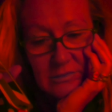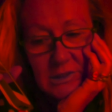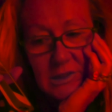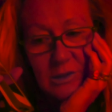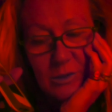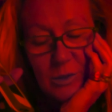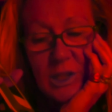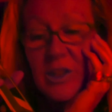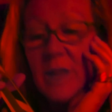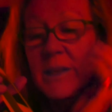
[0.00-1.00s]
Oh, well,
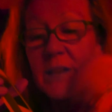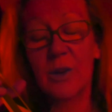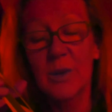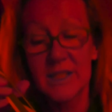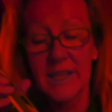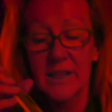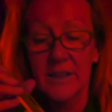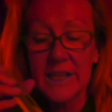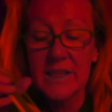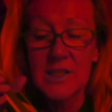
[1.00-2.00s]
I mean, no, it's
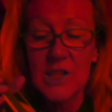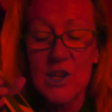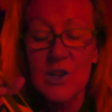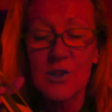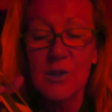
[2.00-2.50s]
thanks to you.